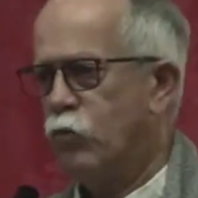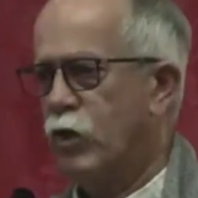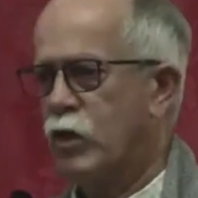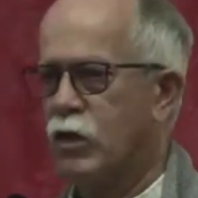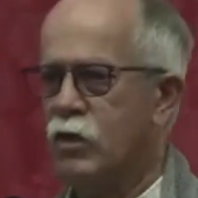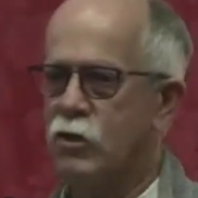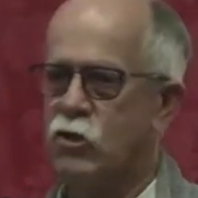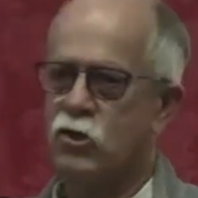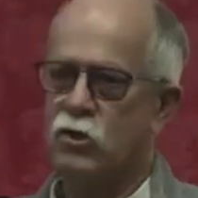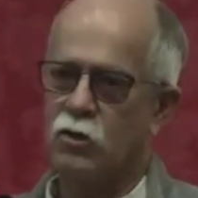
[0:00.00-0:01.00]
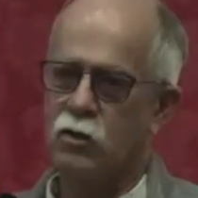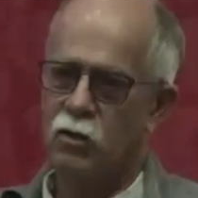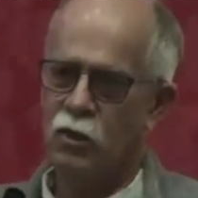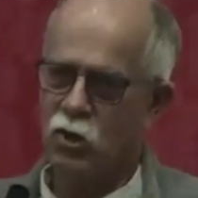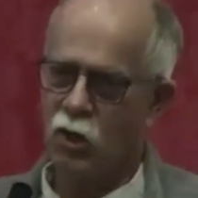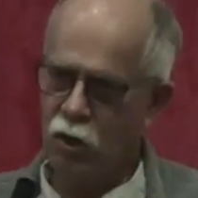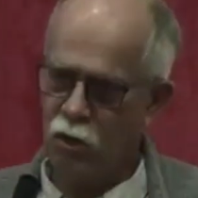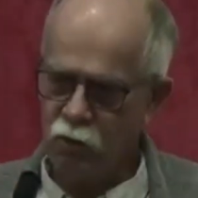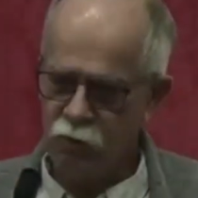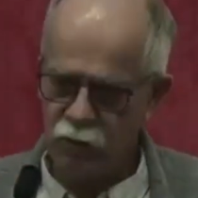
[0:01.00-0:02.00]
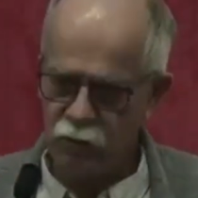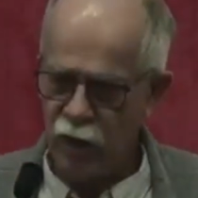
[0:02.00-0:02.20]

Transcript: Because it's all in the